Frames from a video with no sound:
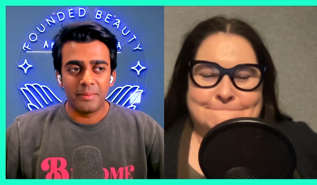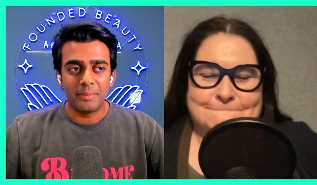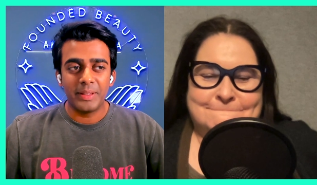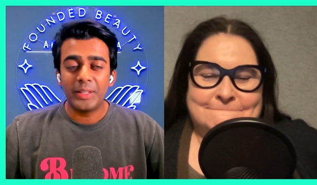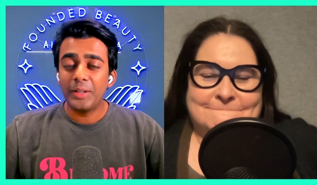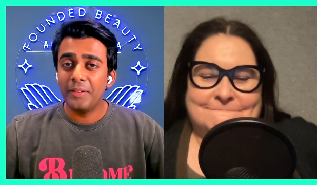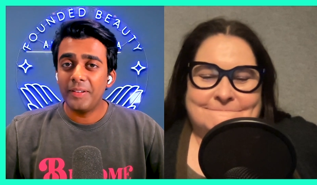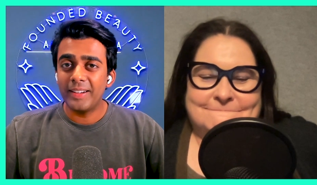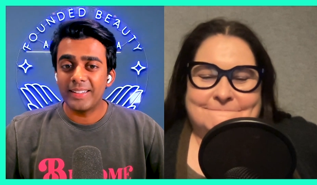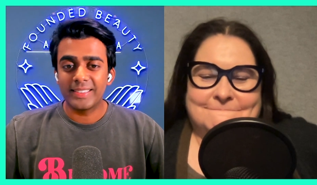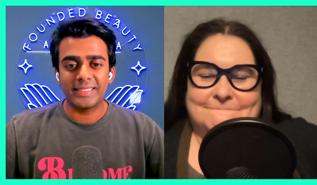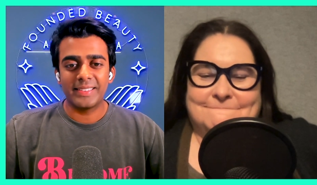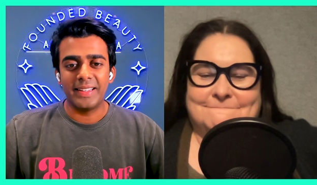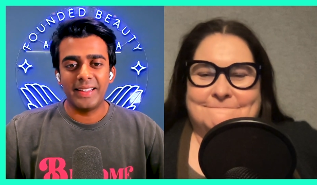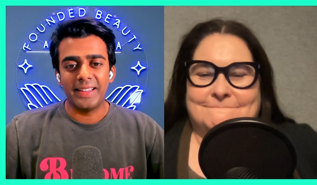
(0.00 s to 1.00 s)
Speaker 1: and be
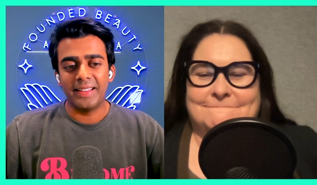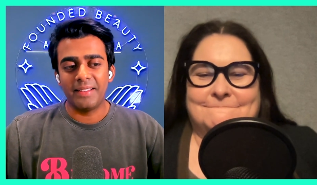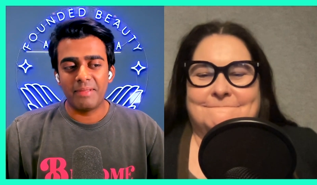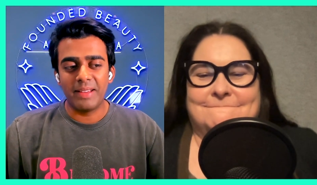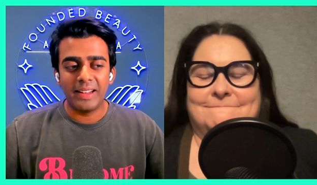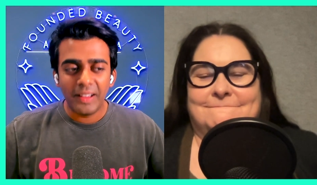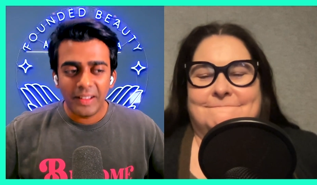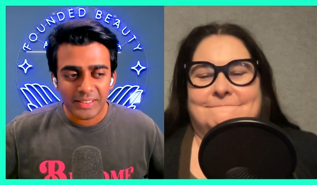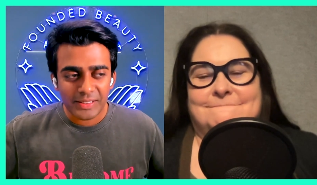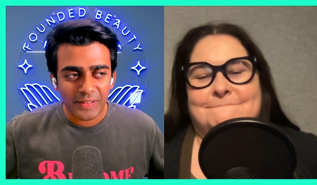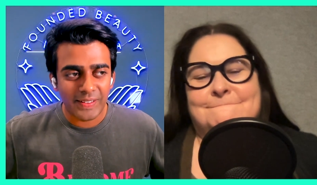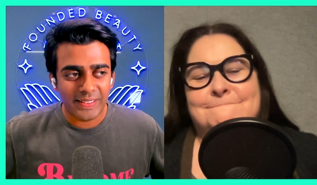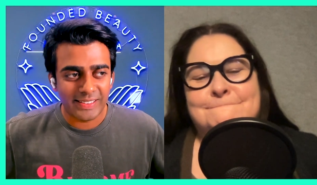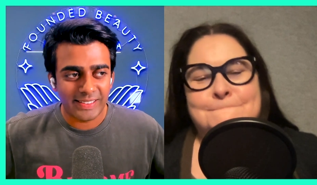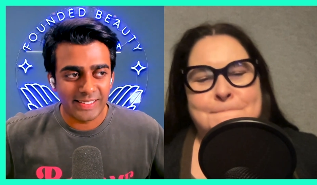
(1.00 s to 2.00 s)
curious. Uh, my last
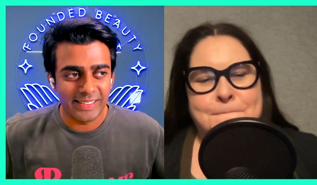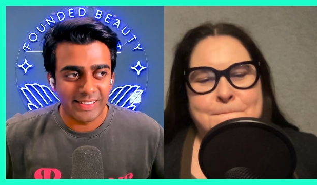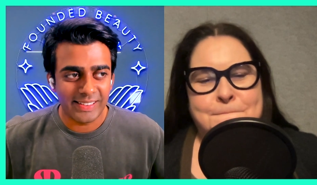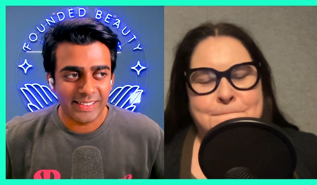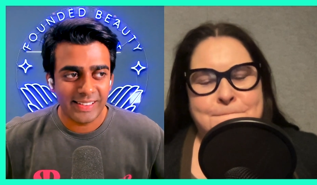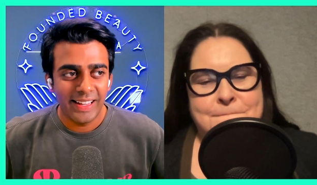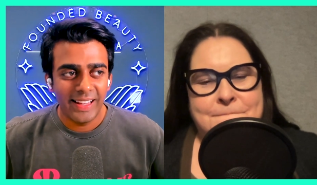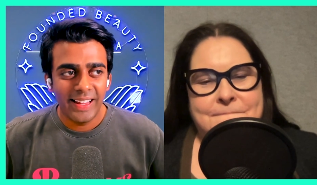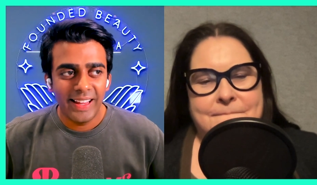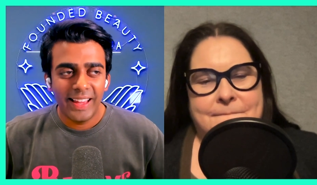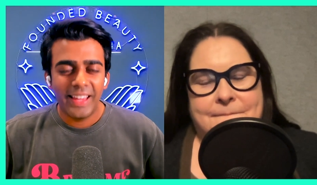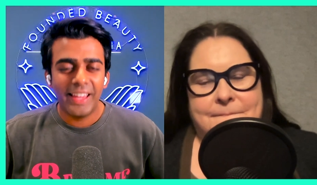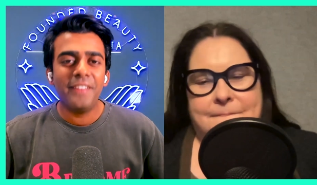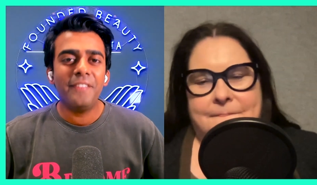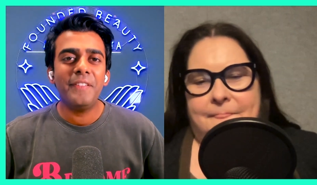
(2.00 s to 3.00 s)
question is
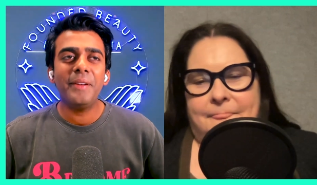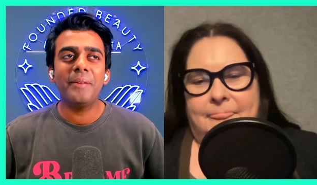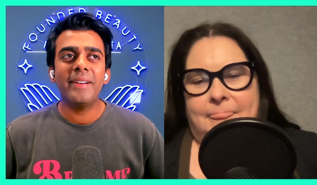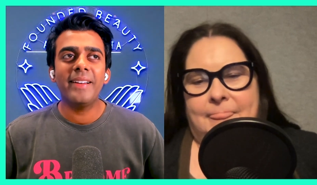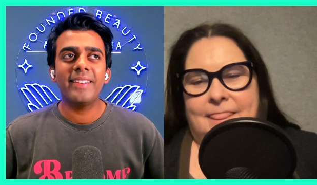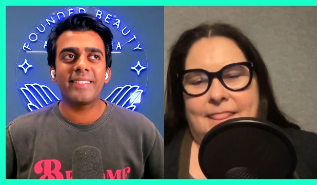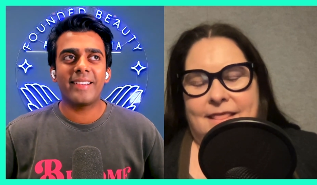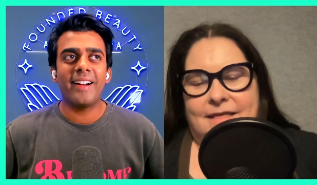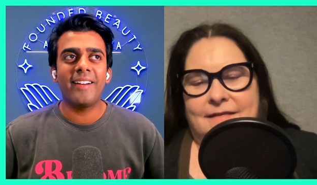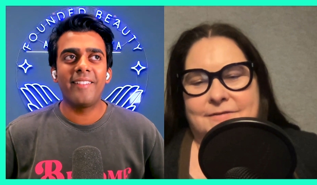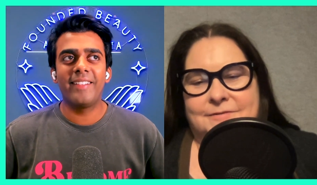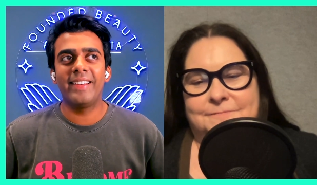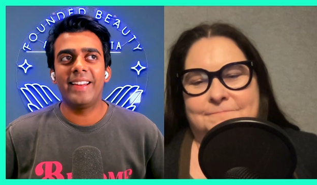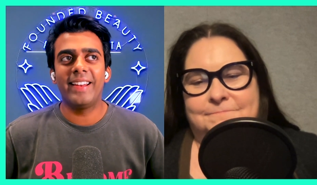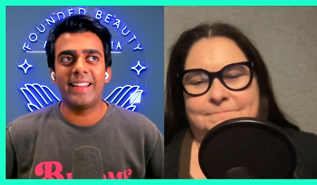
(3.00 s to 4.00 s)
if you weren't
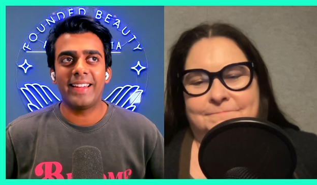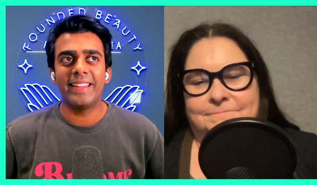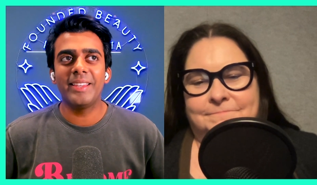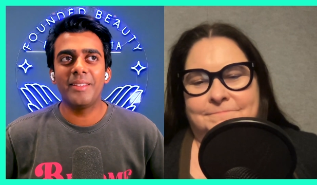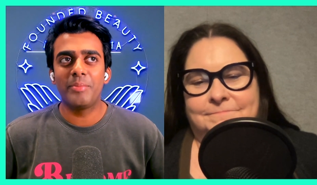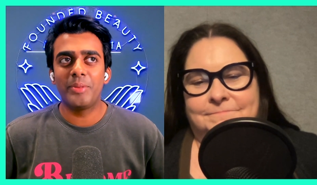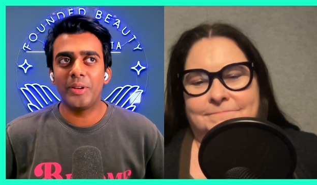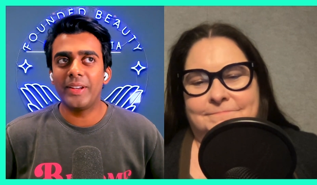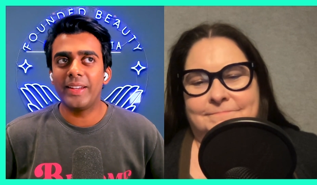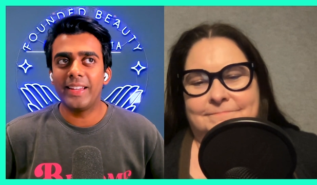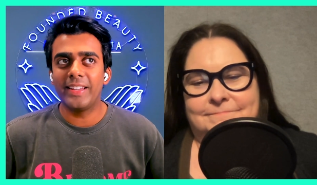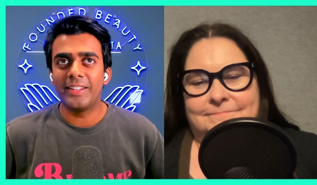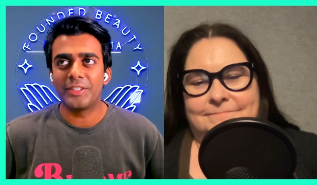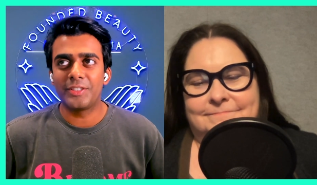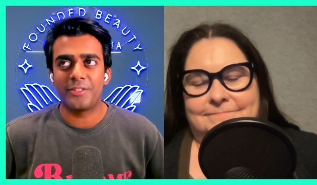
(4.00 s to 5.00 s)
currently like in the beauty
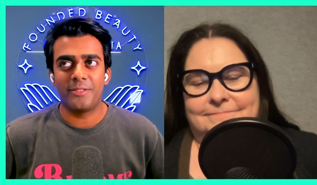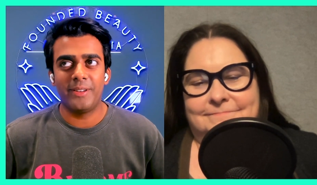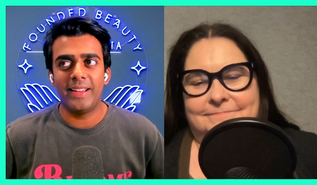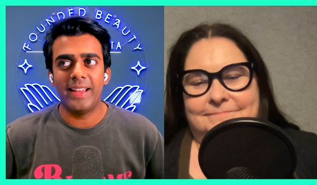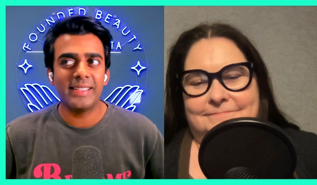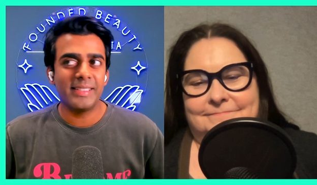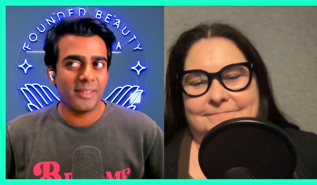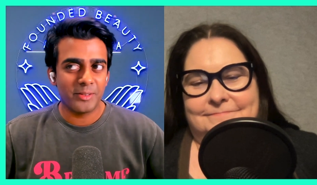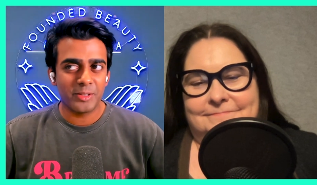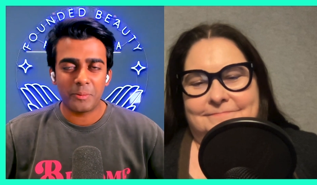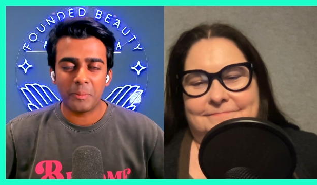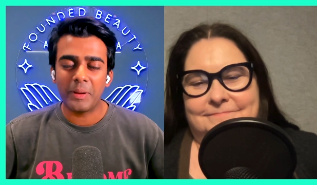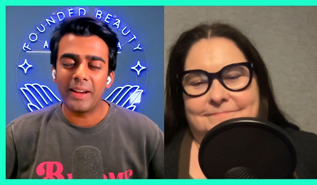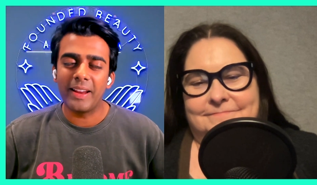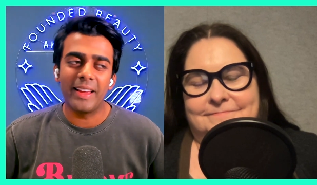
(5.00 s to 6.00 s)
industry as an
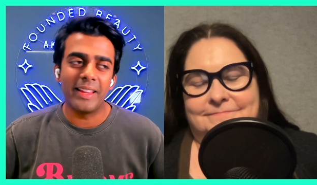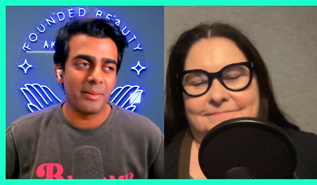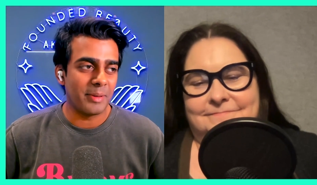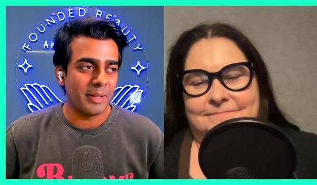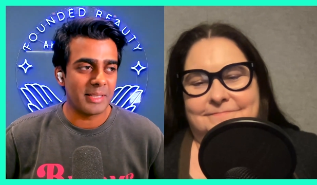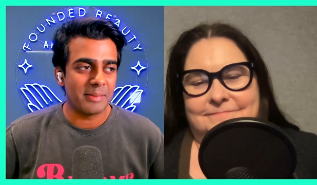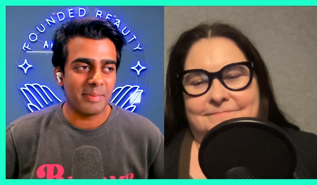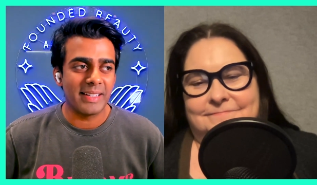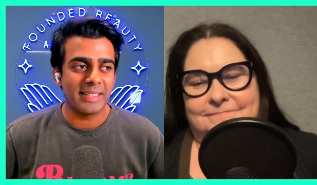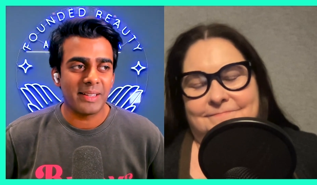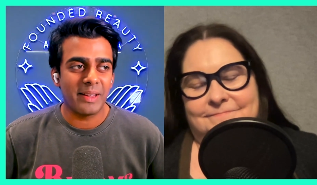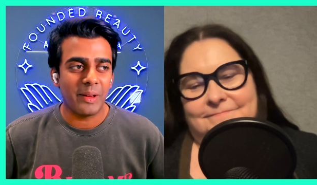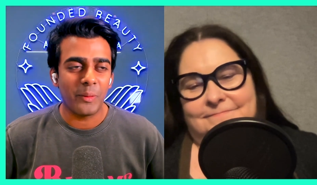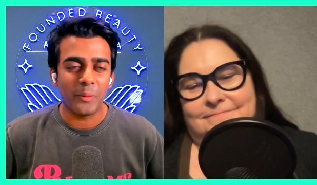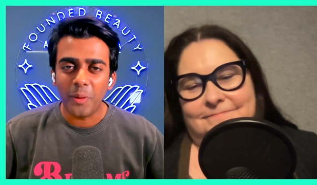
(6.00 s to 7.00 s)
entrepreneur in the beauty space,
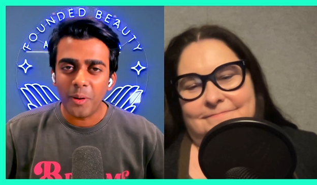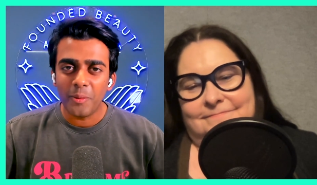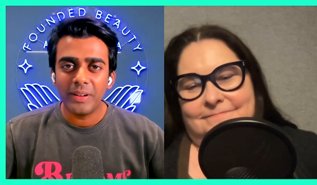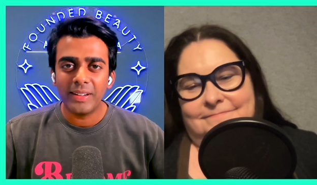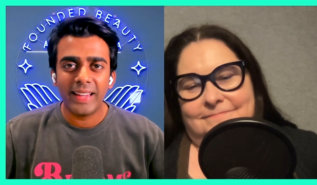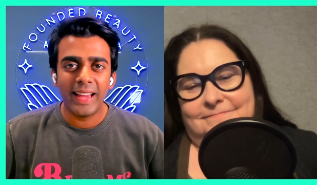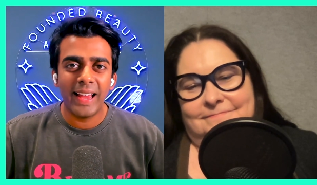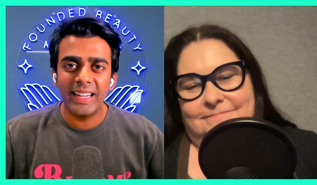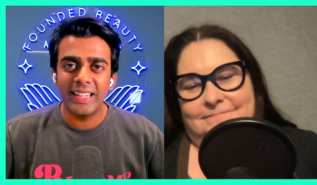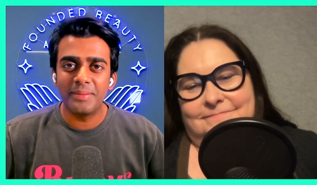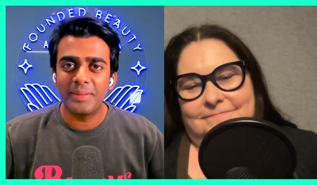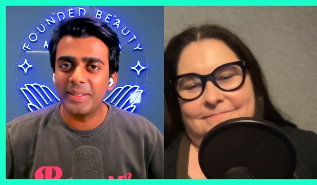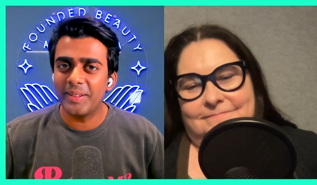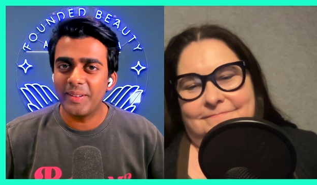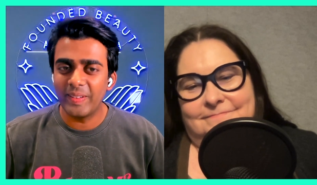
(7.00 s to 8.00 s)
what would Kelly
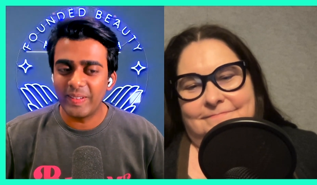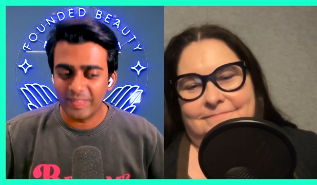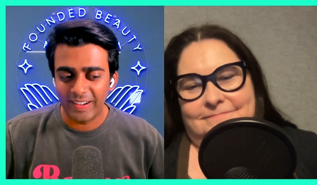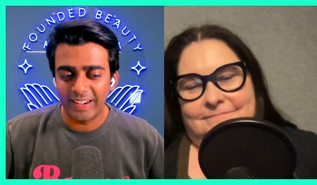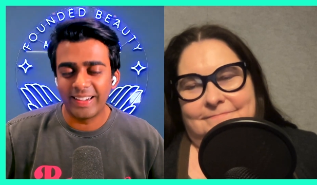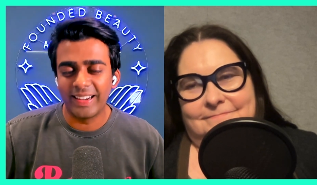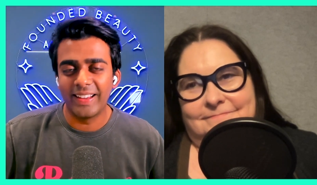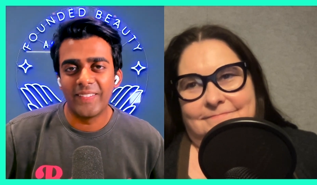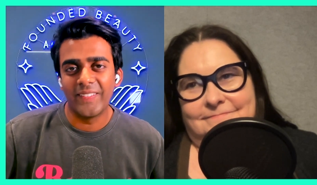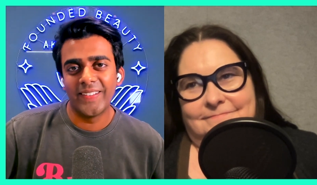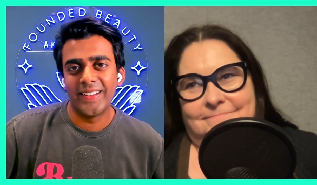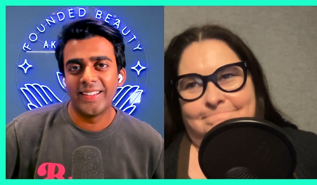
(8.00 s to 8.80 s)
be doing right now?